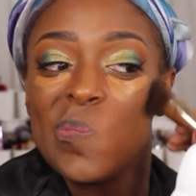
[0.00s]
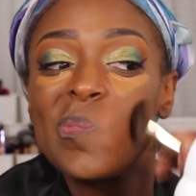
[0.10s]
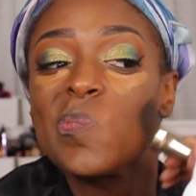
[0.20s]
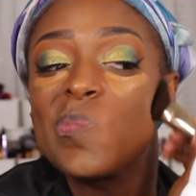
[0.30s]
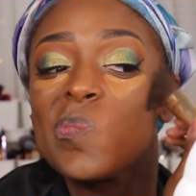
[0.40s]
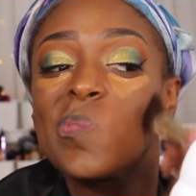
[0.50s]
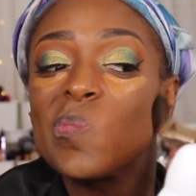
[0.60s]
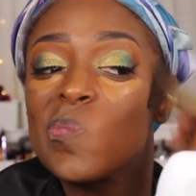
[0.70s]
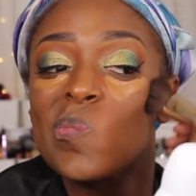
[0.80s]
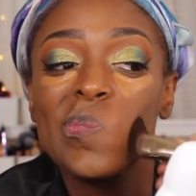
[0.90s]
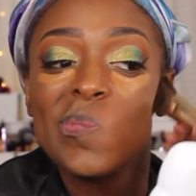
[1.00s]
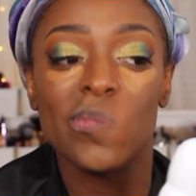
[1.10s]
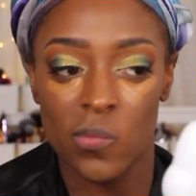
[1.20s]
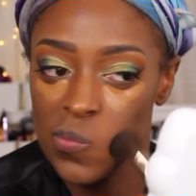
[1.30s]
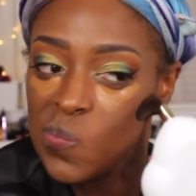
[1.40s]

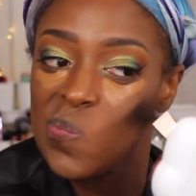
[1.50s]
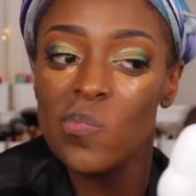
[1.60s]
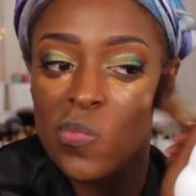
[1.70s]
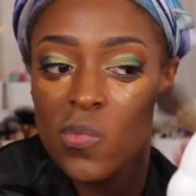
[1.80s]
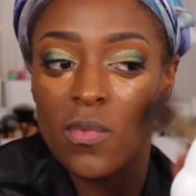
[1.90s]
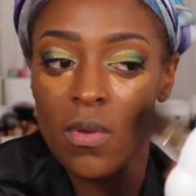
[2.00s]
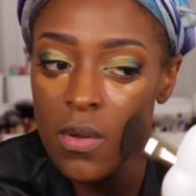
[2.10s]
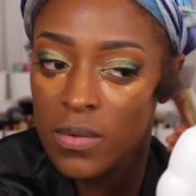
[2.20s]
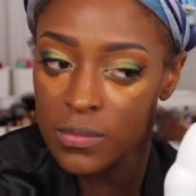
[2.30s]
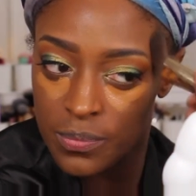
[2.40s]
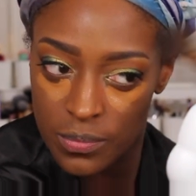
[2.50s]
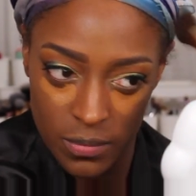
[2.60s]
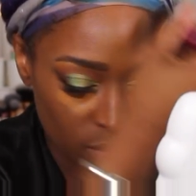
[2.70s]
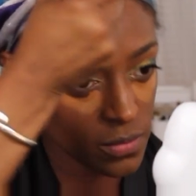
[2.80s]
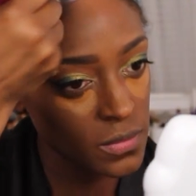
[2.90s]

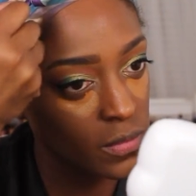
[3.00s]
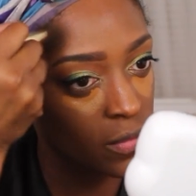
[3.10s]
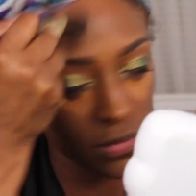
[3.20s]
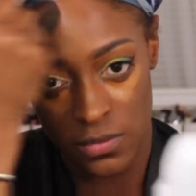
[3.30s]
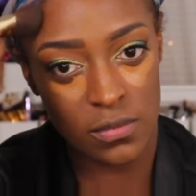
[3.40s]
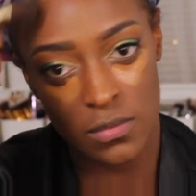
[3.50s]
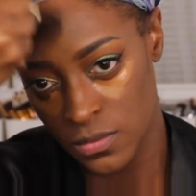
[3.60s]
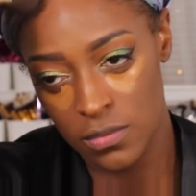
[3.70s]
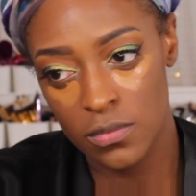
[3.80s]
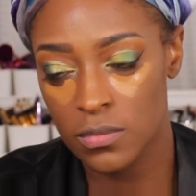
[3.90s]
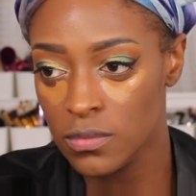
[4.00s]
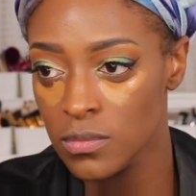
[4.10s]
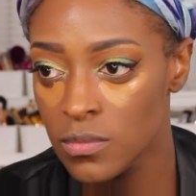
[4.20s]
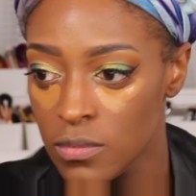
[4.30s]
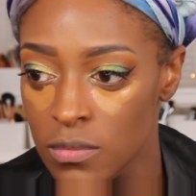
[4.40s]

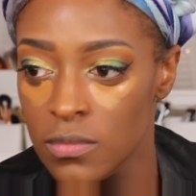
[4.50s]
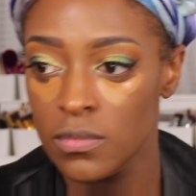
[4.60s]
[no speech]